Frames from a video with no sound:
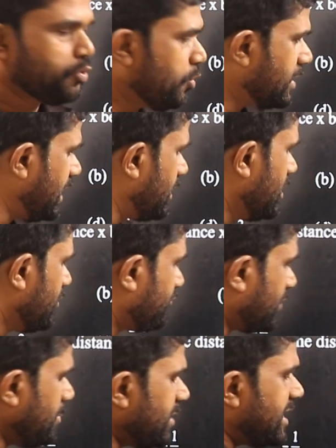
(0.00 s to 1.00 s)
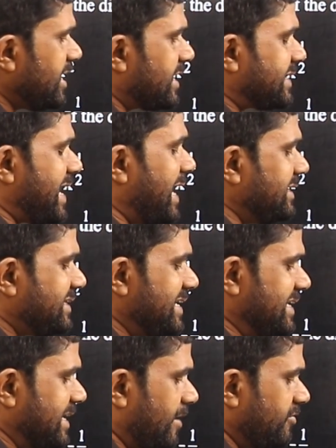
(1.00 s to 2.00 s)
Okay, from here tan
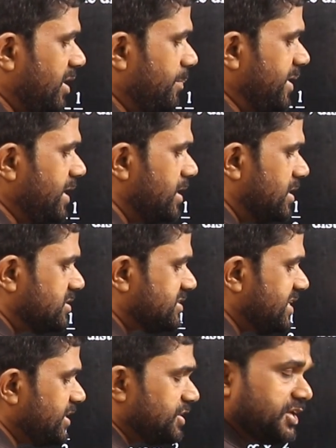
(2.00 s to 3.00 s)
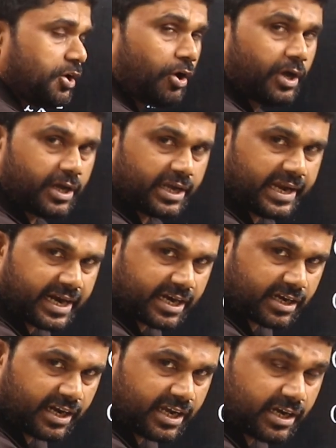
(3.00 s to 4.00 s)
theta will be, see, the
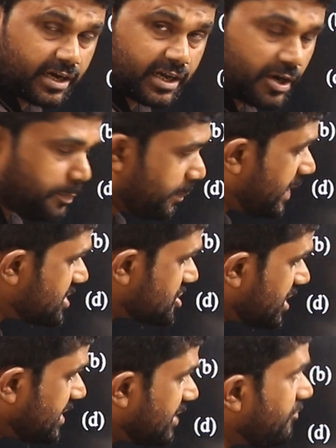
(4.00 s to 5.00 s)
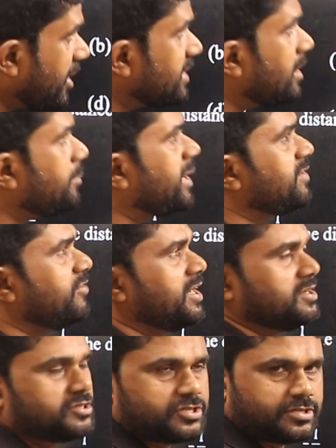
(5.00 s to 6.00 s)
electric repulsion divided by
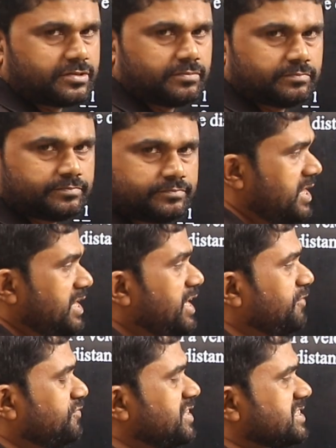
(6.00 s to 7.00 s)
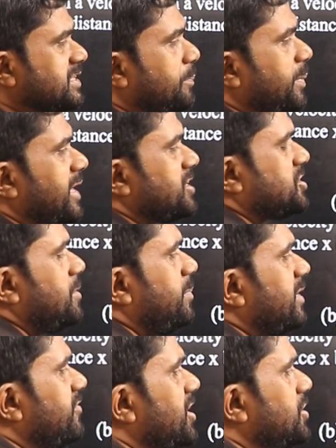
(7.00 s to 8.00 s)
weights. If the separation
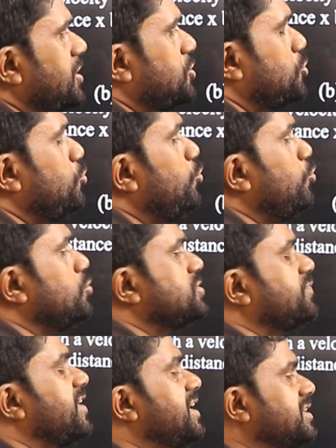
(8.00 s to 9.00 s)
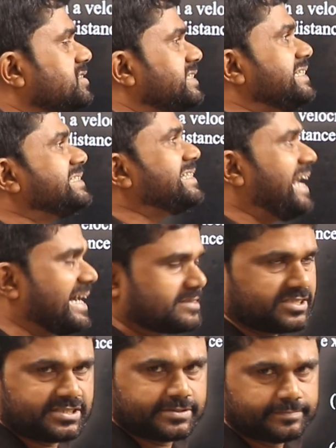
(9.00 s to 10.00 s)
between the two spheres is
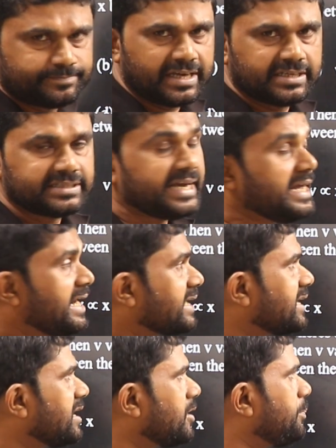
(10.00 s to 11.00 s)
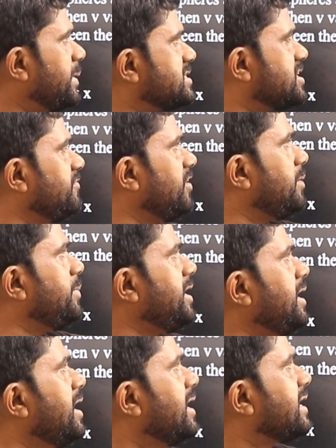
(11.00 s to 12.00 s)
x, the electric repulsion will
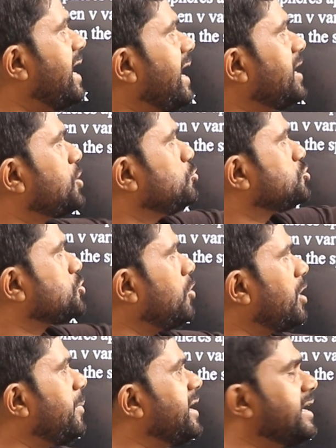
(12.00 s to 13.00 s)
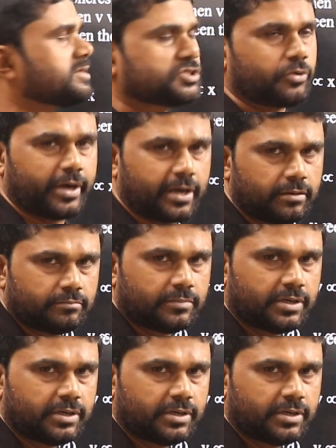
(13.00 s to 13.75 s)
be kq square by x square.